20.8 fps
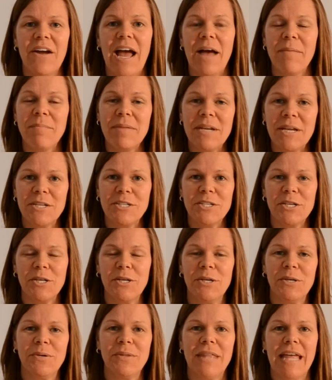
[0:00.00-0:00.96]
I'm going to
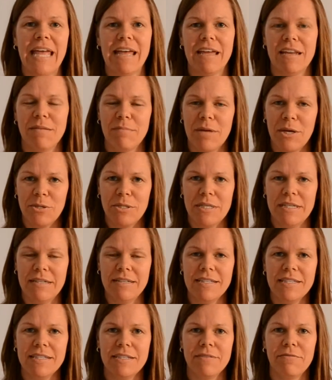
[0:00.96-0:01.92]
do the hand
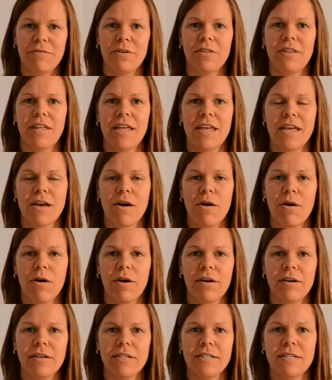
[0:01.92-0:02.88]
motions for the
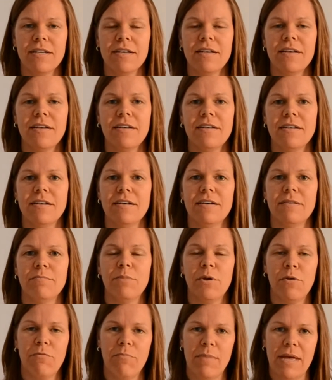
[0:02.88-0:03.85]
art
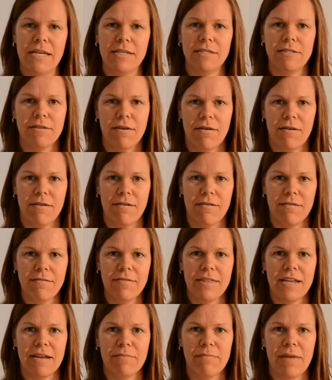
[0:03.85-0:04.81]
movement song
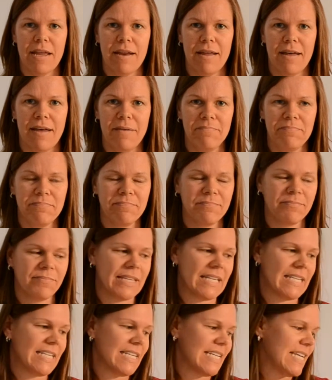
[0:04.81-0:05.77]
that I made up.
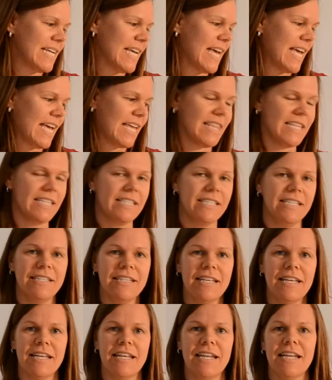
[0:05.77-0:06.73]
And this is
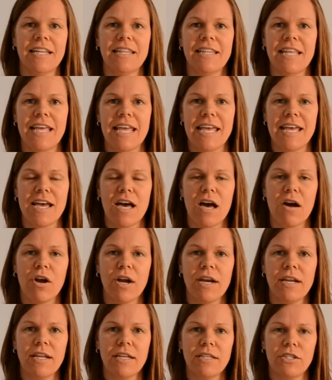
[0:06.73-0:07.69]
in the
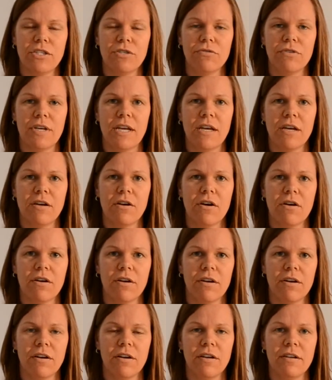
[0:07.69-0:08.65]
art history
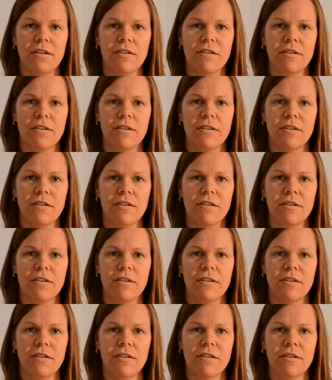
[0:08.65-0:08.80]
card